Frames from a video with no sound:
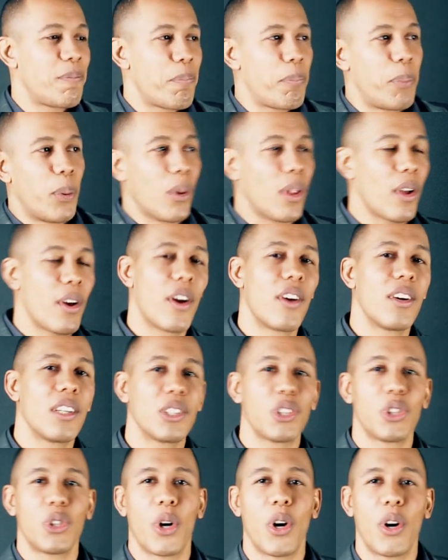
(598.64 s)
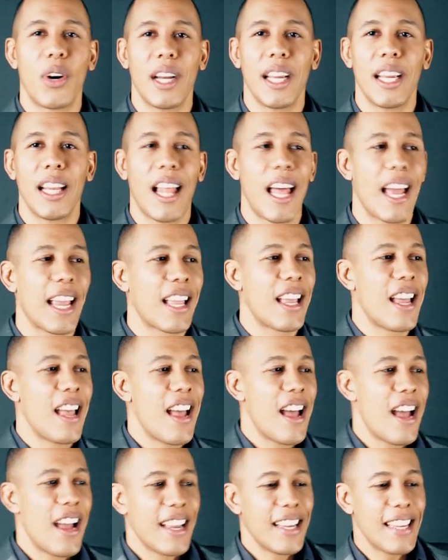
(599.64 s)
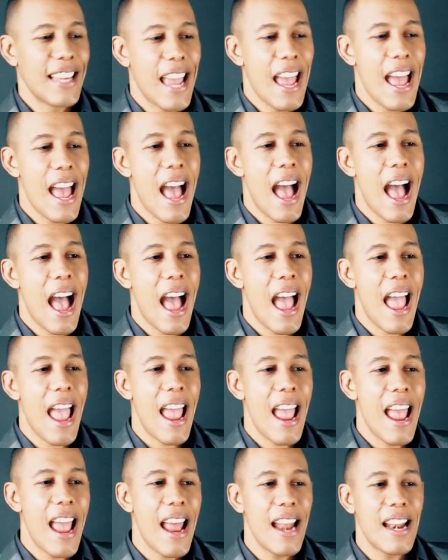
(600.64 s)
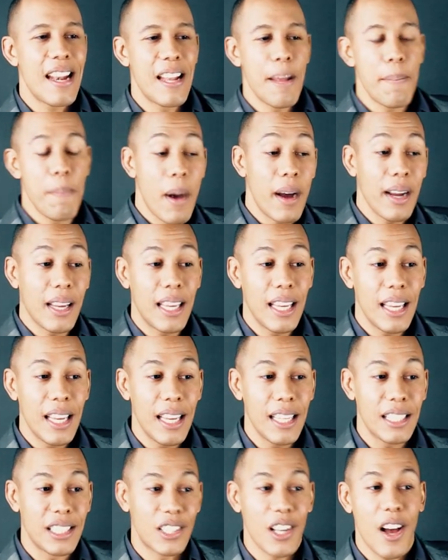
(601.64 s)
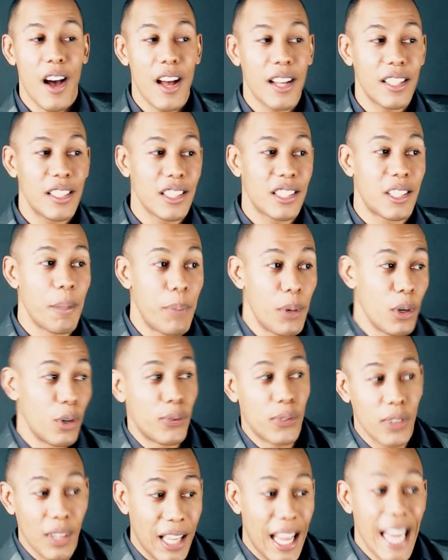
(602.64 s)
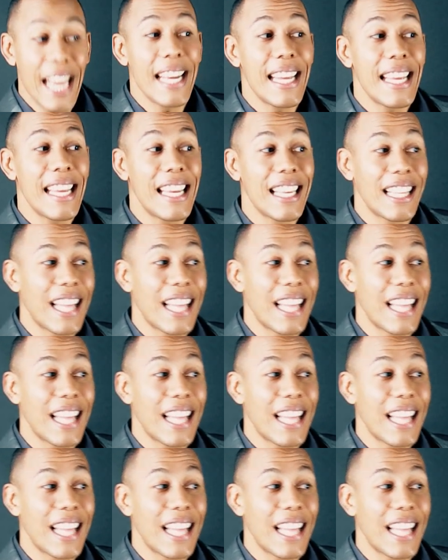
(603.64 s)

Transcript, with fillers: pulling her in the story, like, yeah, and the monkey saw just a beautiful lady,